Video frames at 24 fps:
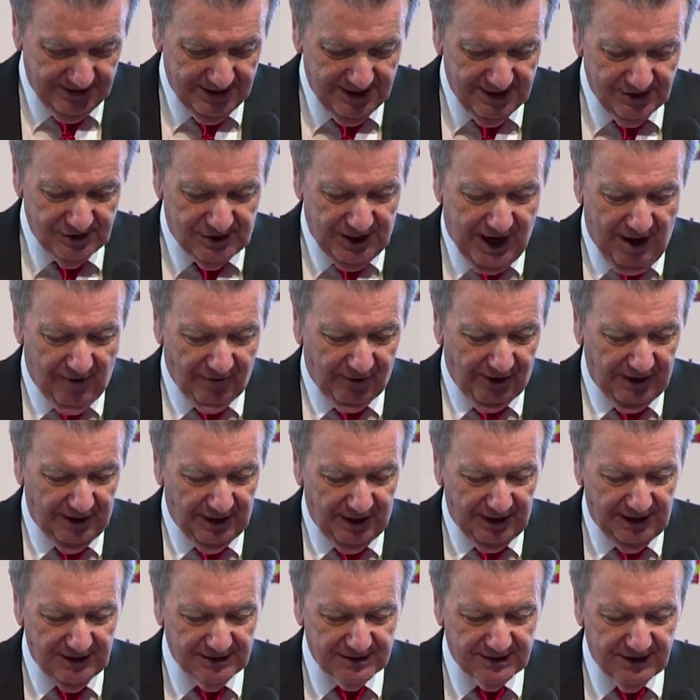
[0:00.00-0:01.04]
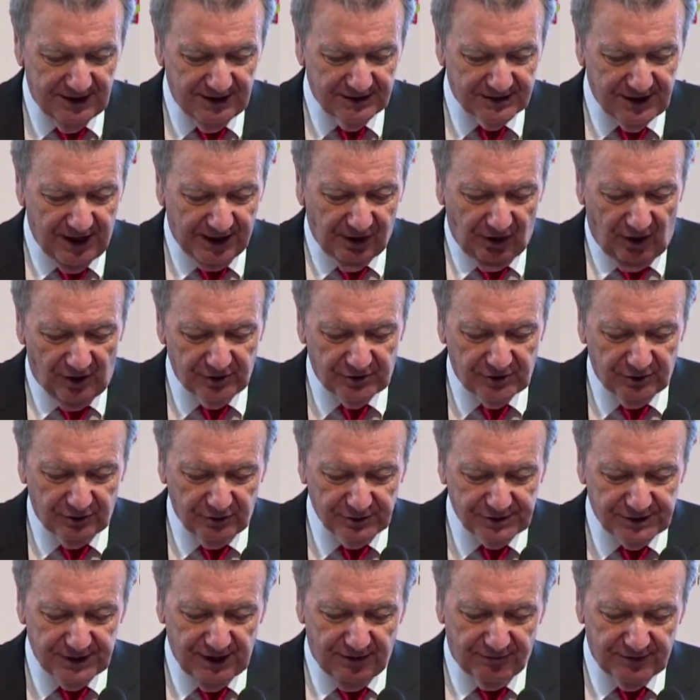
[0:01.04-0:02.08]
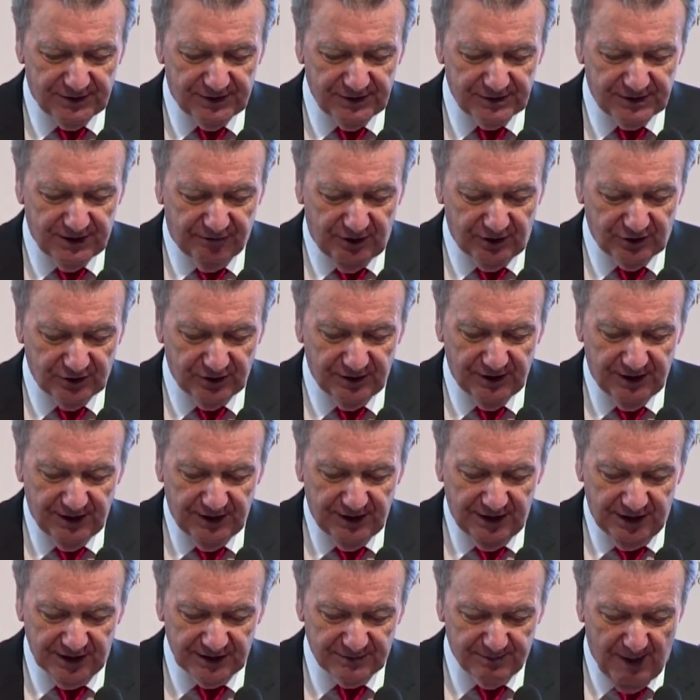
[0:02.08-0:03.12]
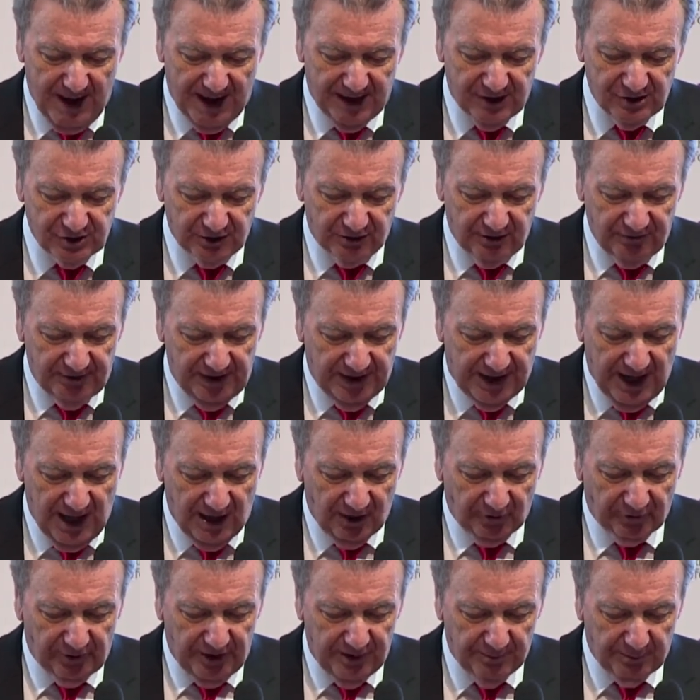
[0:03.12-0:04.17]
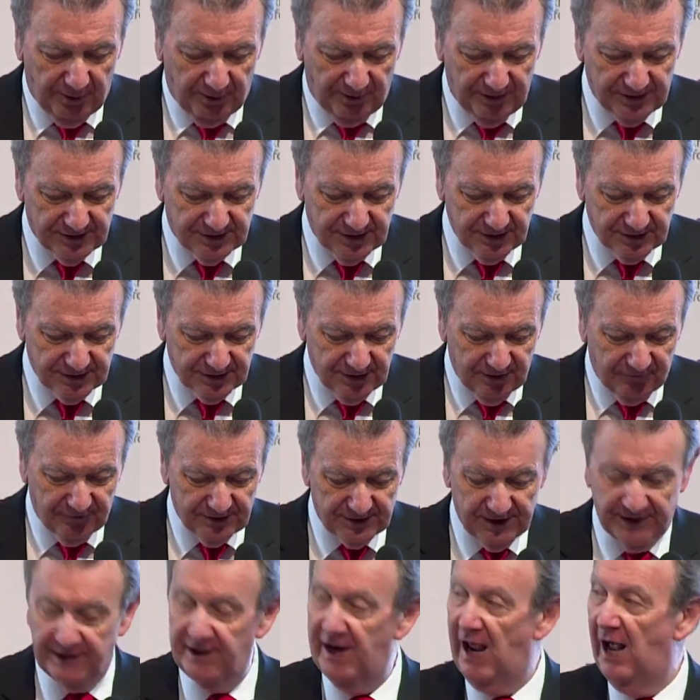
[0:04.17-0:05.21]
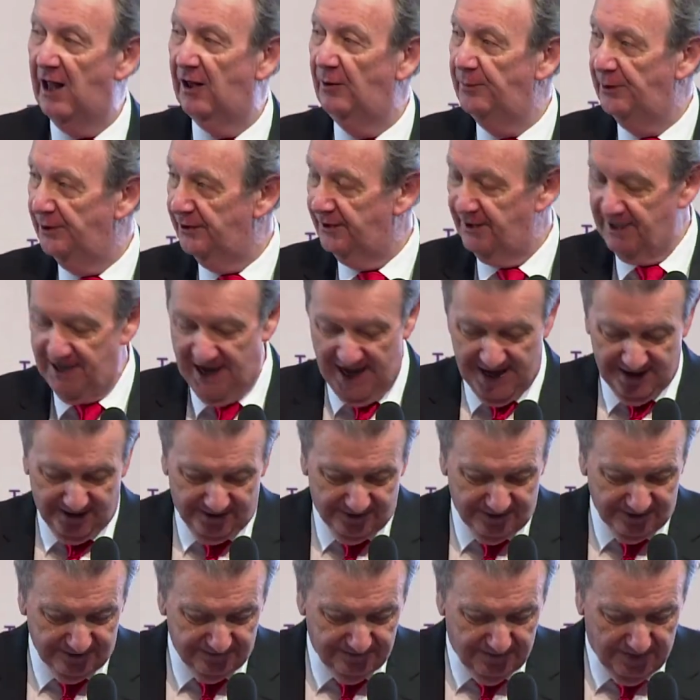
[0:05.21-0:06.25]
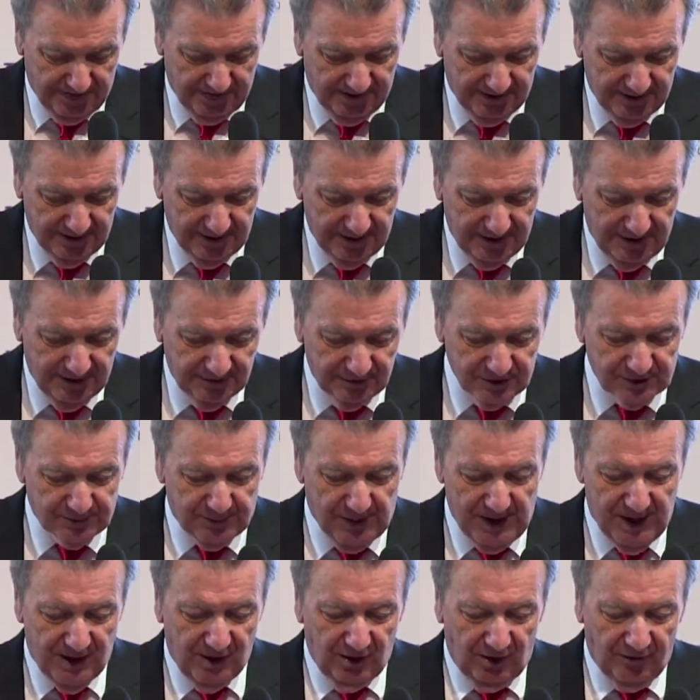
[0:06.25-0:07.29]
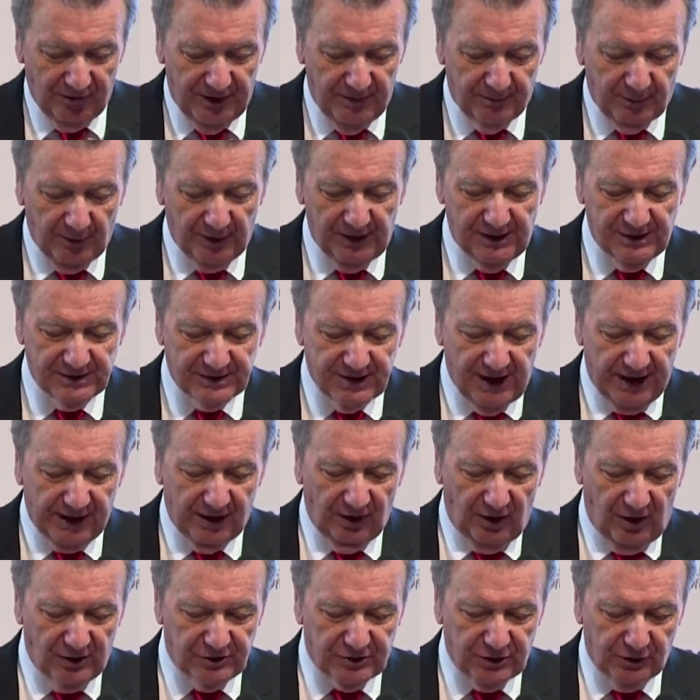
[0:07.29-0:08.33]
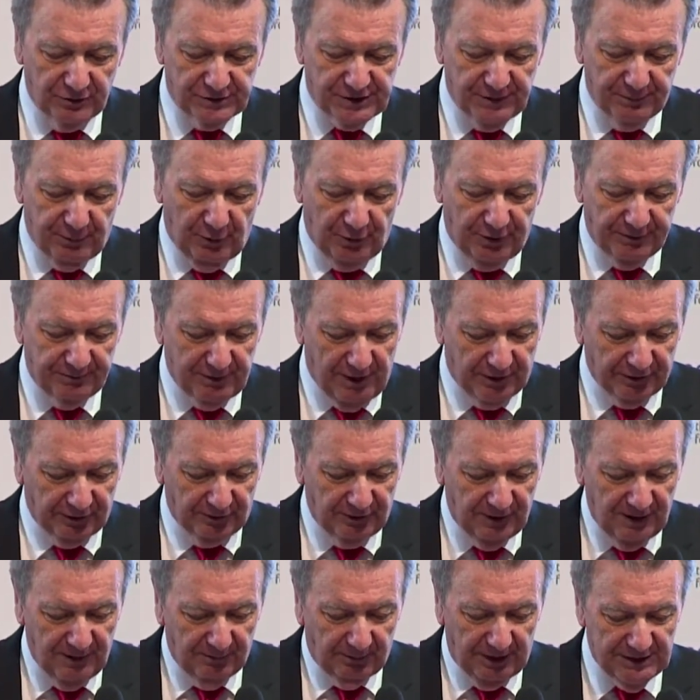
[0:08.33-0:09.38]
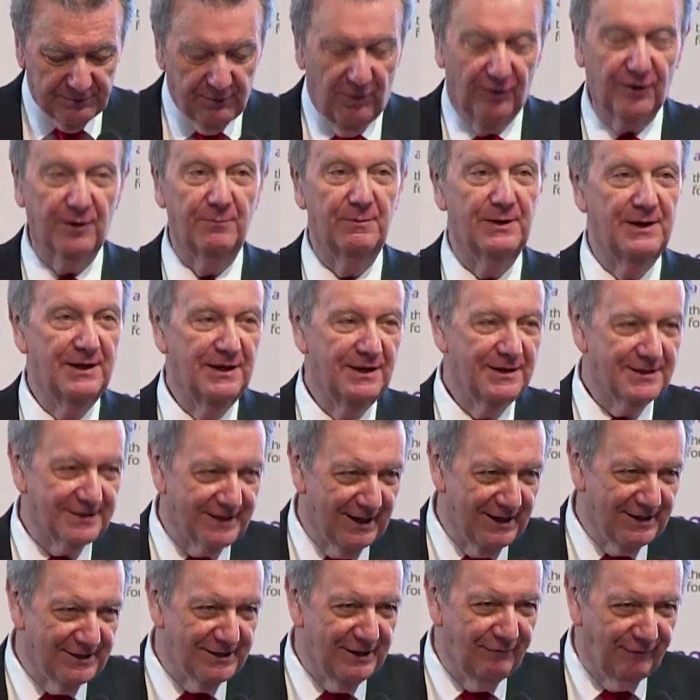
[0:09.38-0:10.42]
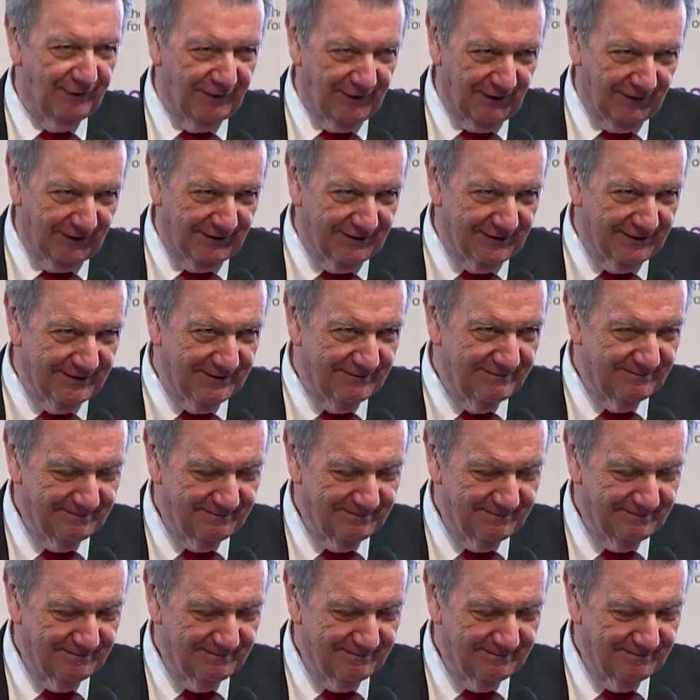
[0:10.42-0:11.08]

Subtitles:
She currently leads the Psychological Services Division as manager at the Calgary Police Service in Alberta, Canada. To speak on the police psychological support model, please welcome Stacey Ferland.